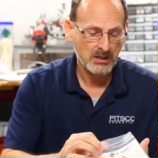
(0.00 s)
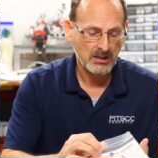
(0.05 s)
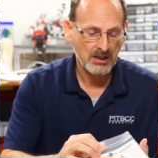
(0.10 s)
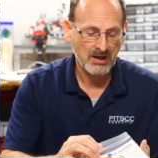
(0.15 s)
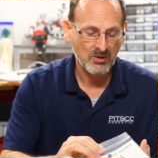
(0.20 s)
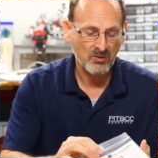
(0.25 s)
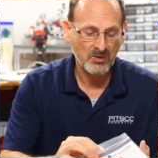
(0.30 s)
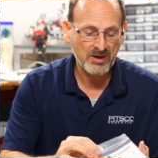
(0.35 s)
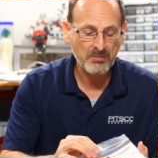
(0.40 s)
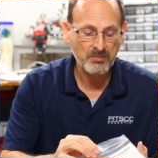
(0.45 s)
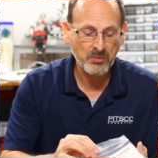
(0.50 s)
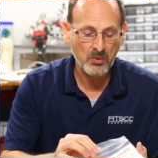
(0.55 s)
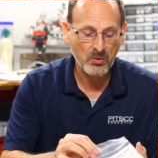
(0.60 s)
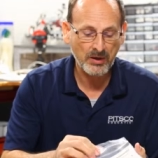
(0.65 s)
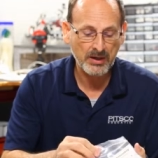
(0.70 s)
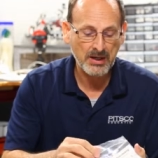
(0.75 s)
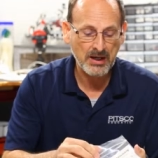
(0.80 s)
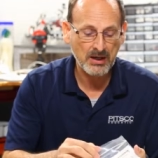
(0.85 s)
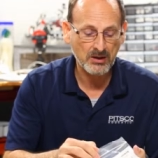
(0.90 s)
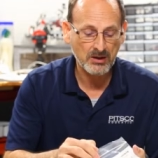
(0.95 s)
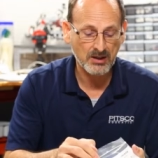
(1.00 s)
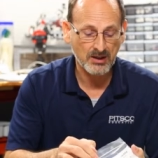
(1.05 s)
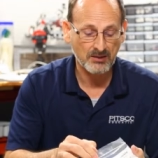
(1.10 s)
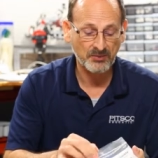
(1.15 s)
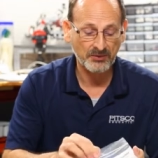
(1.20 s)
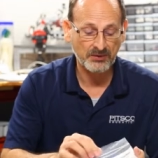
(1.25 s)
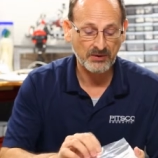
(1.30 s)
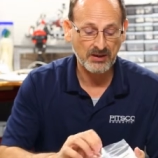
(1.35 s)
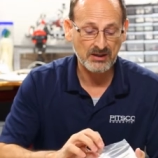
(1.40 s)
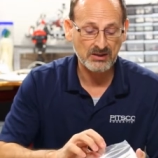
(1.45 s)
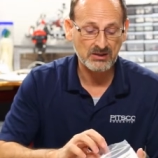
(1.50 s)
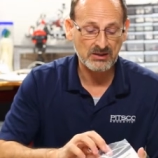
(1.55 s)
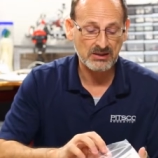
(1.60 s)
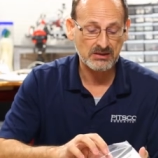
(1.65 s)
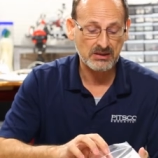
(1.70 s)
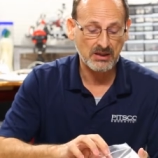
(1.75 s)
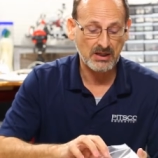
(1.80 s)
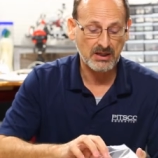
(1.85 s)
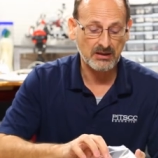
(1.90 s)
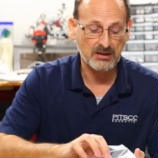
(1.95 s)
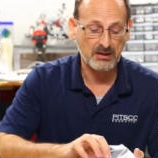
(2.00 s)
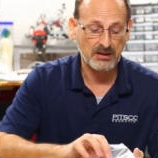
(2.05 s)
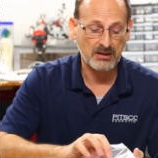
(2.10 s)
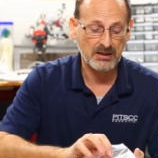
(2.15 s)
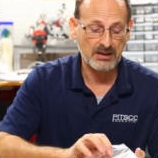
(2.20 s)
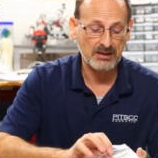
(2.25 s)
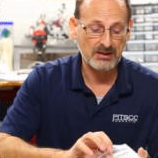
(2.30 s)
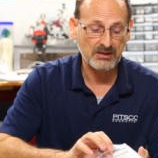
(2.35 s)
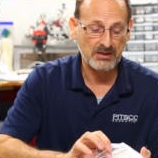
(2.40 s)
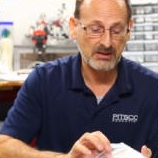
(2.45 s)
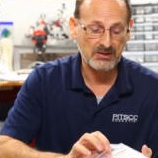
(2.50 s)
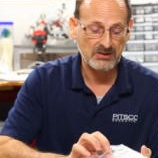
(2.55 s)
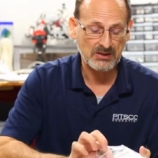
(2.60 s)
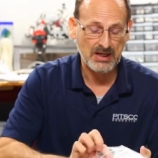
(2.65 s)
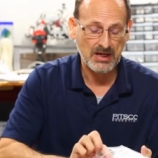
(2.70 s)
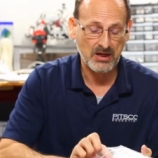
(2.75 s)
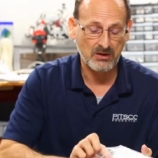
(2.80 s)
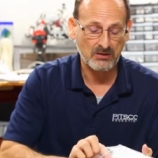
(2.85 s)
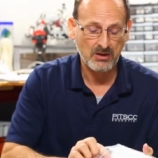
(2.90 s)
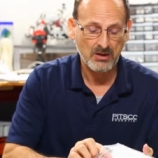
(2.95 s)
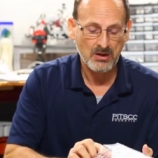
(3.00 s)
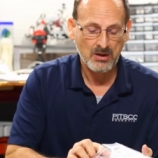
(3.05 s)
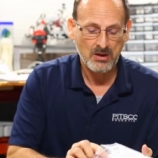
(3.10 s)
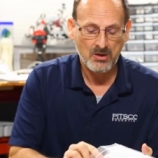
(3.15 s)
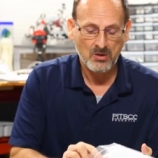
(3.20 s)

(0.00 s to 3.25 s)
Now I want to point out a couple things as I get this out.